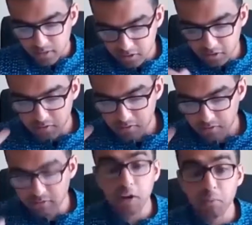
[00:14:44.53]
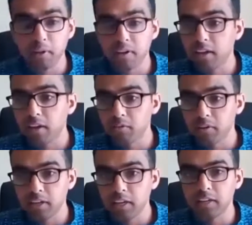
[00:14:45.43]
So now we're going to get
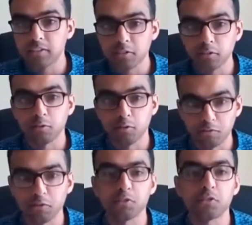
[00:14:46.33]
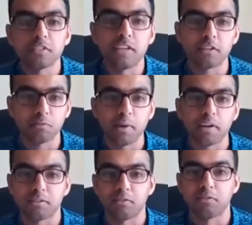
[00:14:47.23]
really into the futures
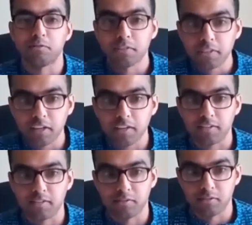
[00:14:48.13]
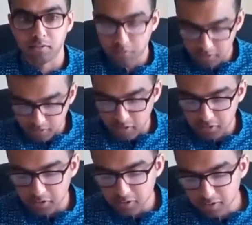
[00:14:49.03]
aspects of today's
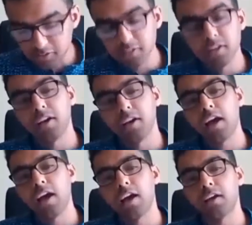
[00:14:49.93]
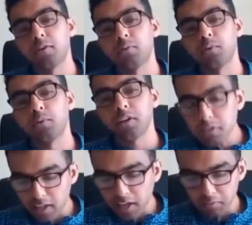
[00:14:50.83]
discussion. And we're going to
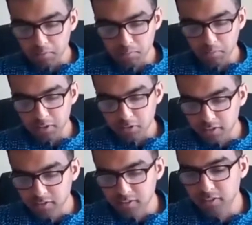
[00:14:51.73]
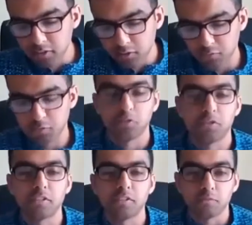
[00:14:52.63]
do that by transitioning to
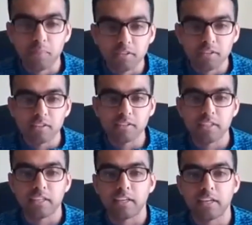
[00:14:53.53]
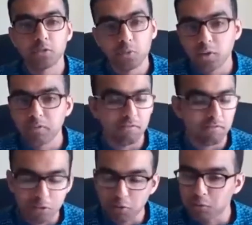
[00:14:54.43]
futures of masculinity in
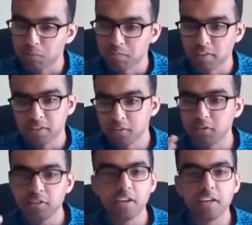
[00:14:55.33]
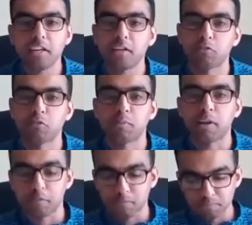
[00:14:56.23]
2052. So 30 years from
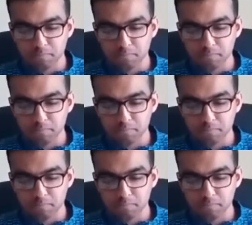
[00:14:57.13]
now.